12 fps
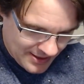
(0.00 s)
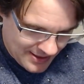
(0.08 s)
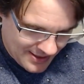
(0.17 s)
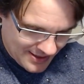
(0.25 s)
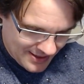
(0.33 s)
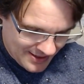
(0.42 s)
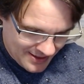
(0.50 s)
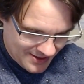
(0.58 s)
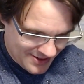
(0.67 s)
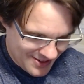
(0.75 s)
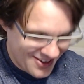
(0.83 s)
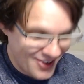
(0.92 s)

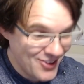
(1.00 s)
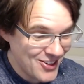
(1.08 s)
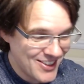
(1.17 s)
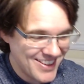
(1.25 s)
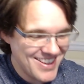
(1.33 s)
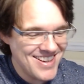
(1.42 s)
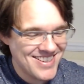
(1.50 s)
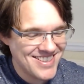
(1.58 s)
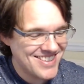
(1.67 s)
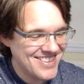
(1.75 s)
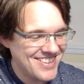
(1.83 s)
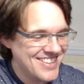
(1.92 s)
And oh, look at
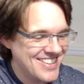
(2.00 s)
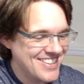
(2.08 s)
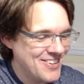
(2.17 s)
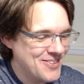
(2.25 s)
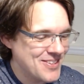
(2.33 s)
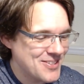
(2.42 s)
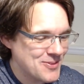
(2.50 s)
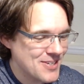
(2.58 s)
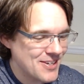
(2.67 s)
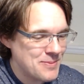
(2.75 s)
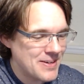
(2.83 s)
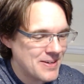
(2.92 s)
this. I didn't know this was
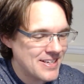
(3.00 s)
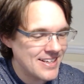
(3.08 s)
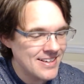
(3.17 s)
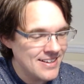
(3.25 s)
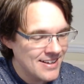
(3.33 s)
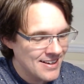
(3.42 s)
going to be in here.